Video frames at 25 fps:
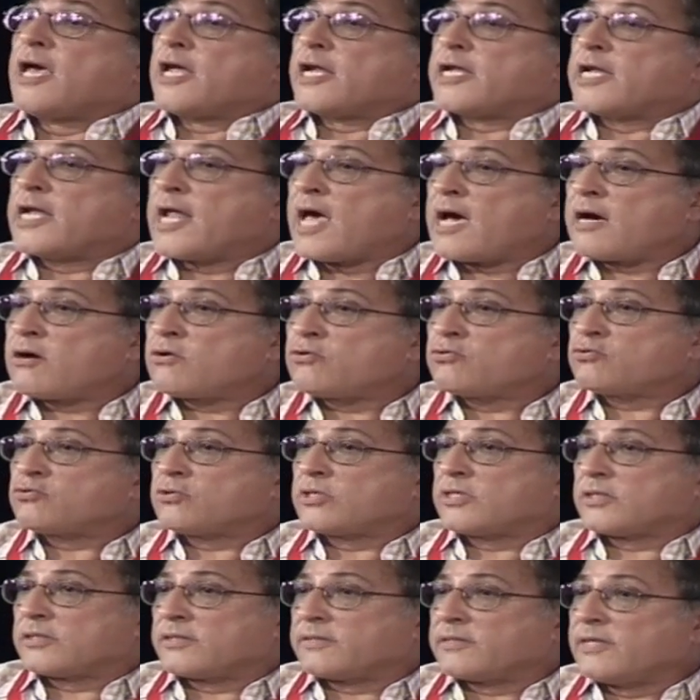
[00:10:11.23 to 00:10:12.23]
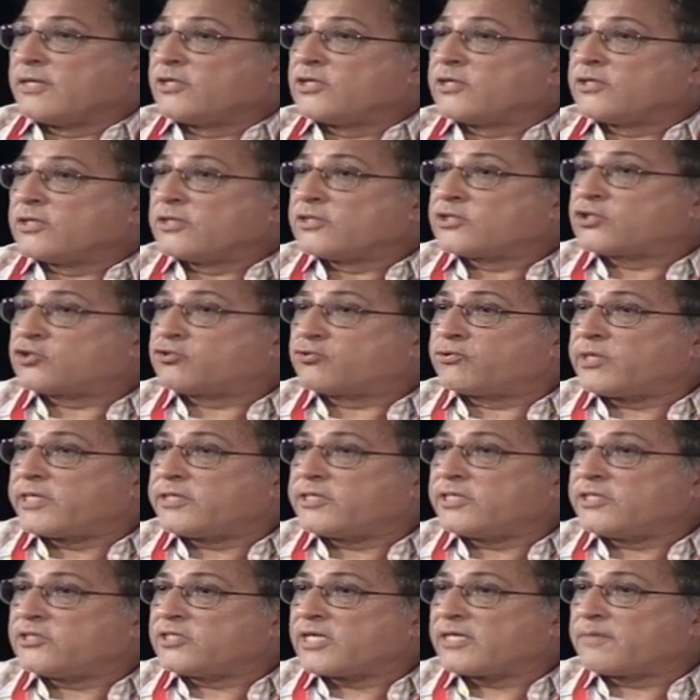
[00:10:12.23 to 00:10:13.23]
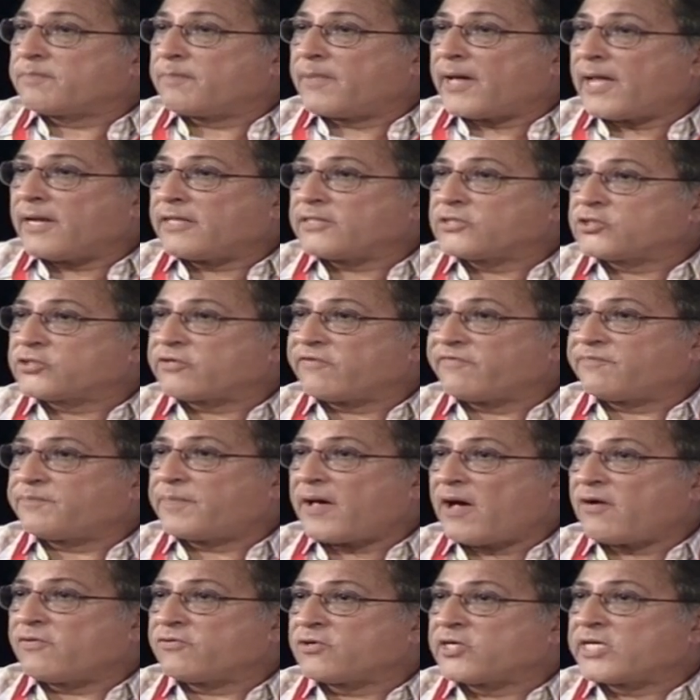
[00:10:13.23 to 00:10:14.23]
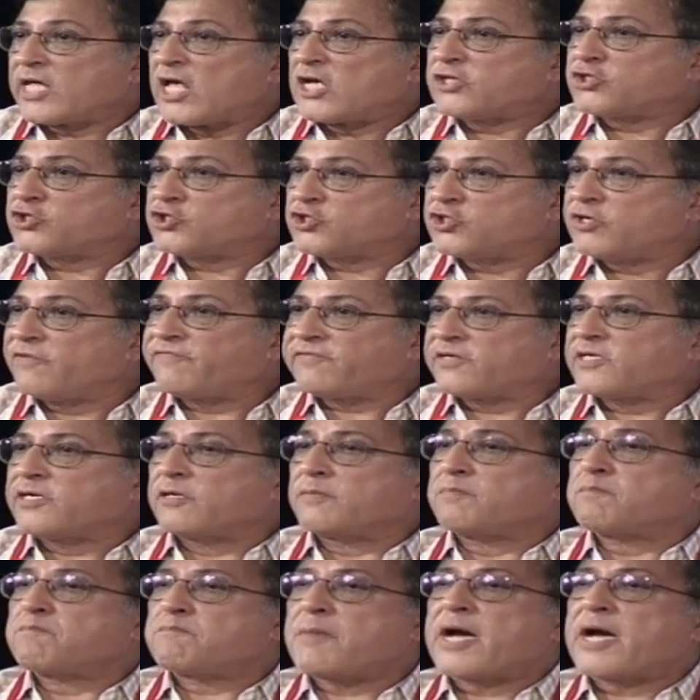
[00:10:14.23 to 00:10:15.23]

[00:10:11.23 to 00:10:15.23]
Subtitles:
now the strategic balance of power has shifted,